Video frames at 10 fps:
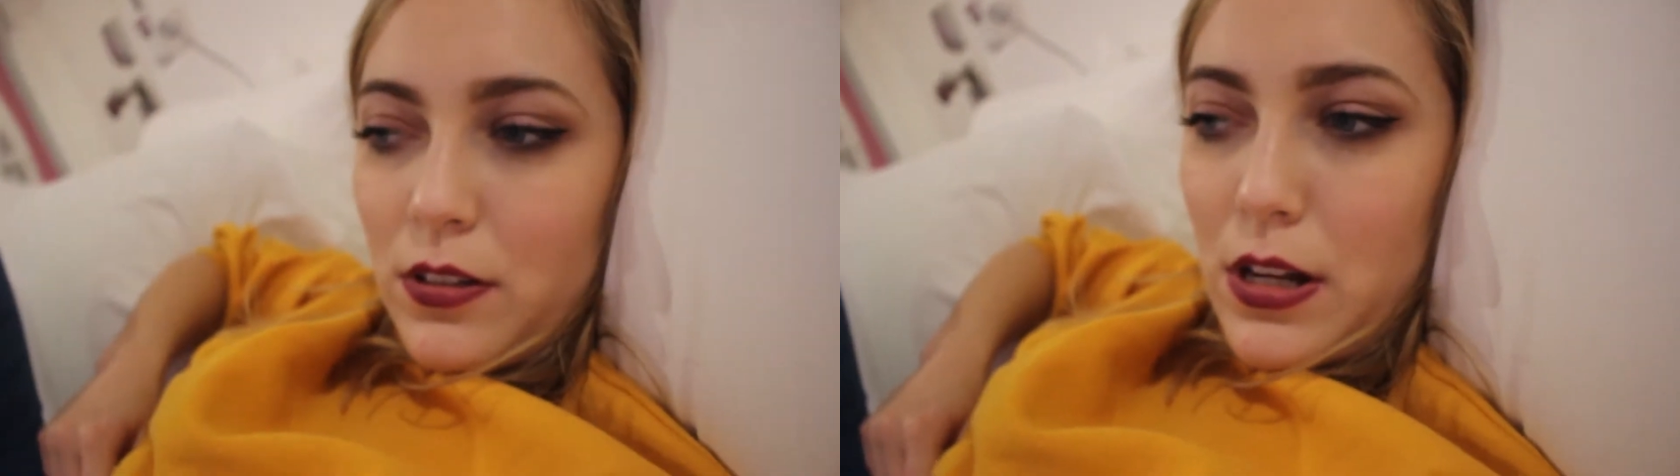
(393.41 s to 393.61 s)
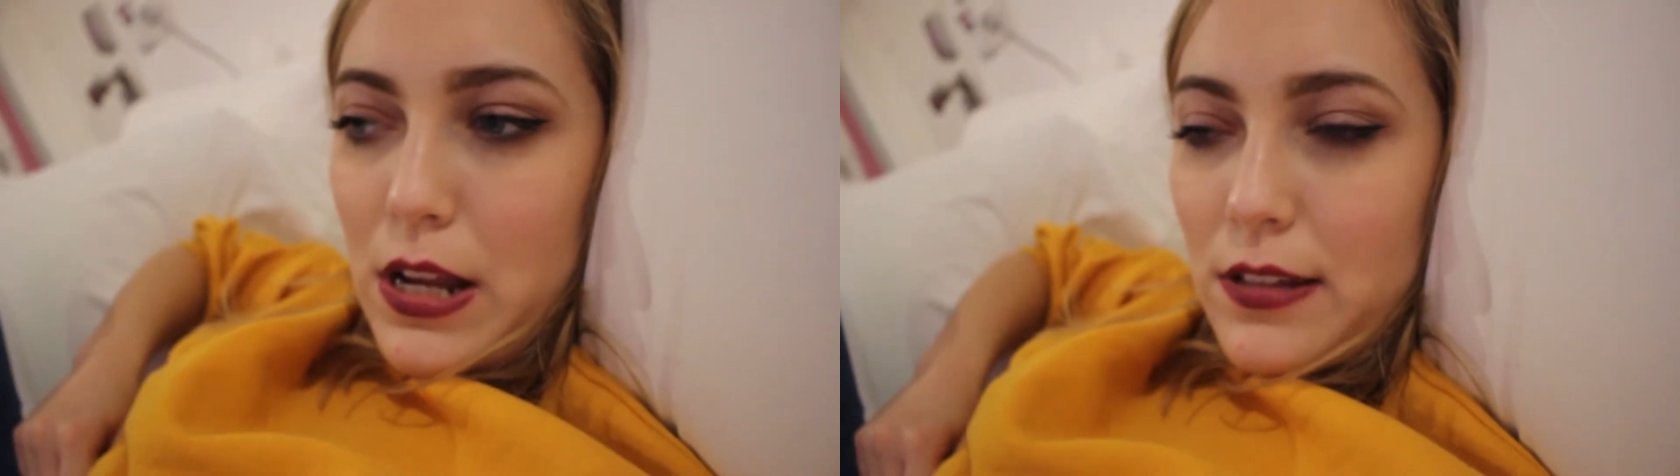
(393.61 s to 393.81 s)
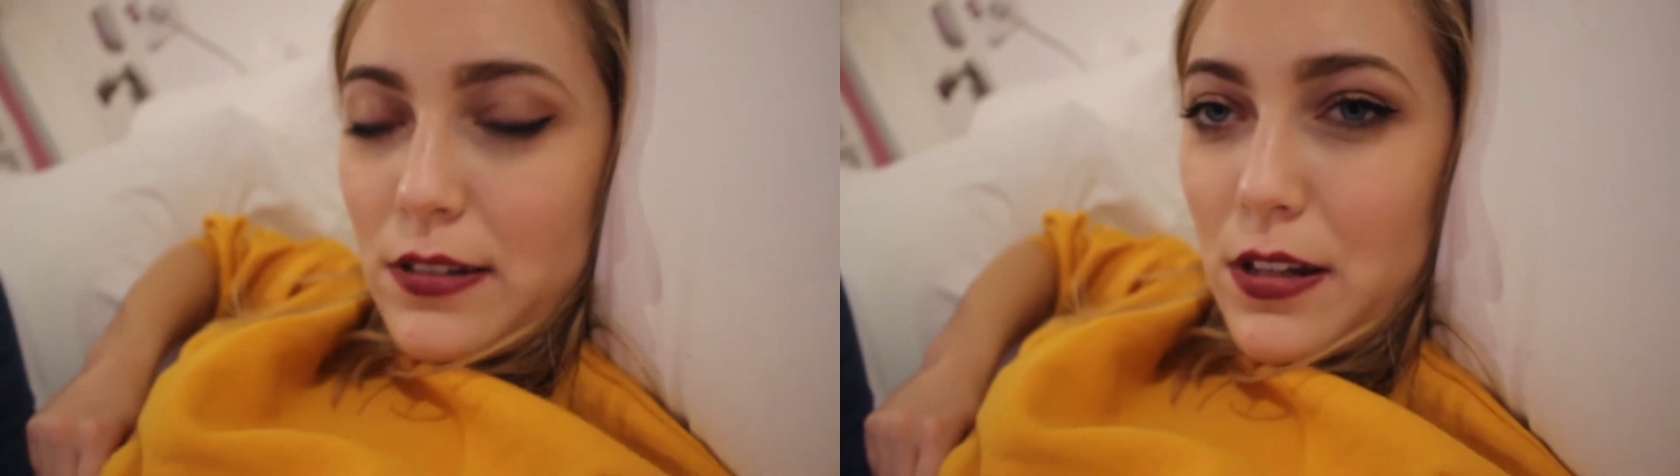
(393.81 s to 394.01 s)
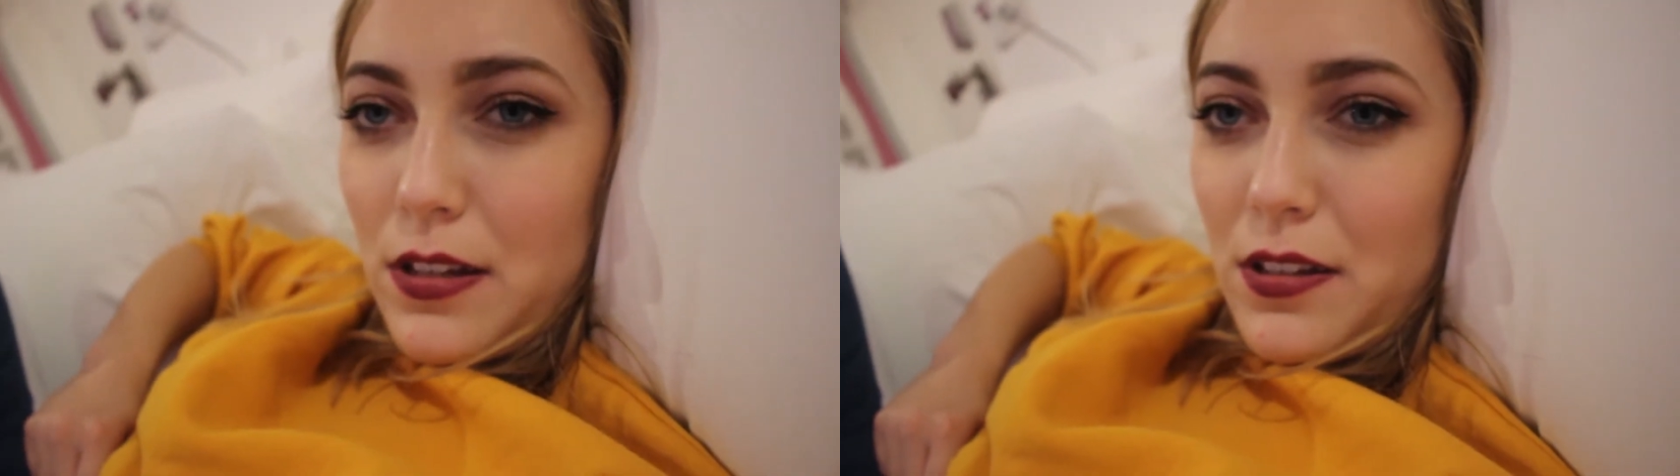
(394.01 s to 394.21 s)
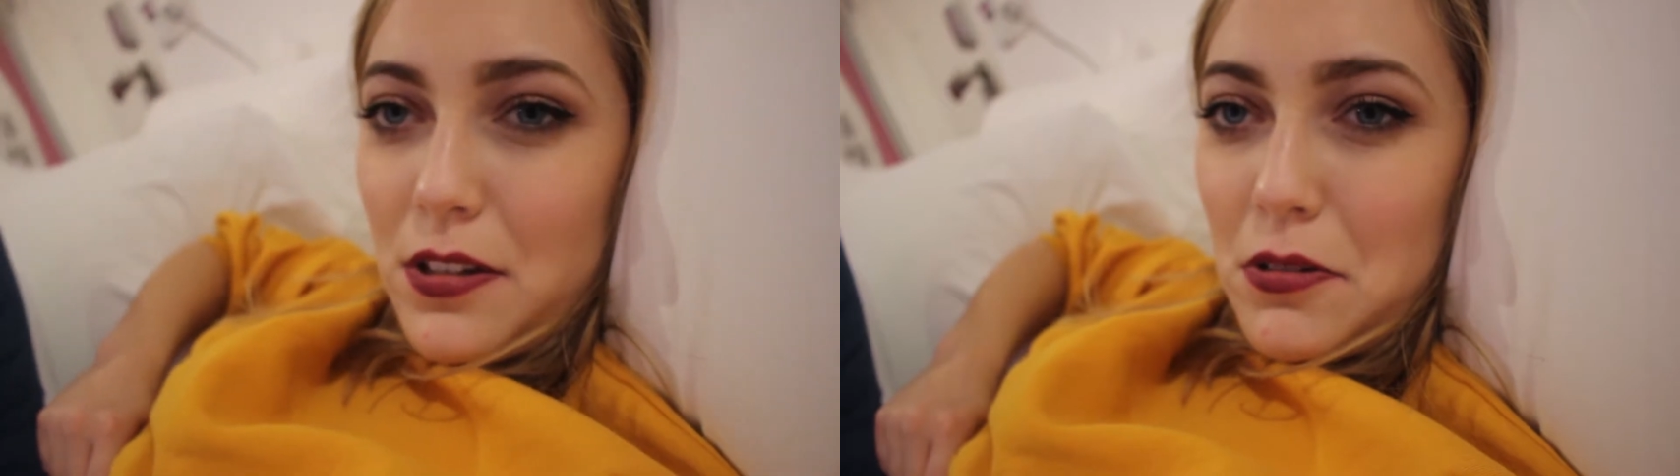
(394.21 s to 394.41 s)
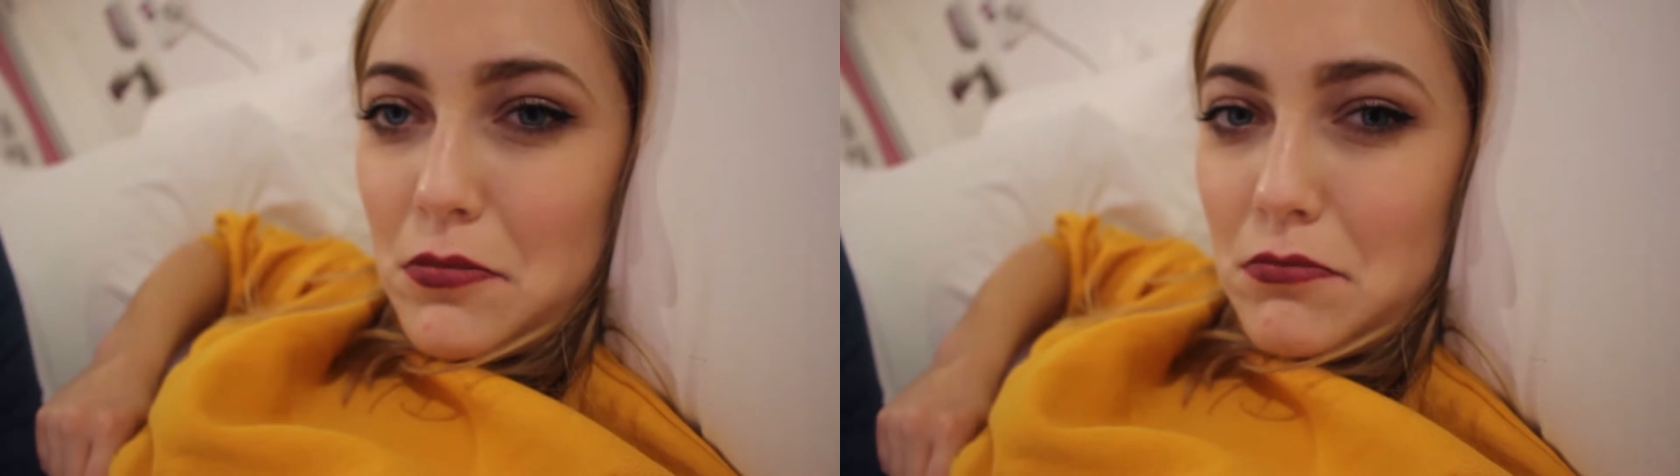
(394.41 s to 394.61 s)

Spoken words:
the last day here.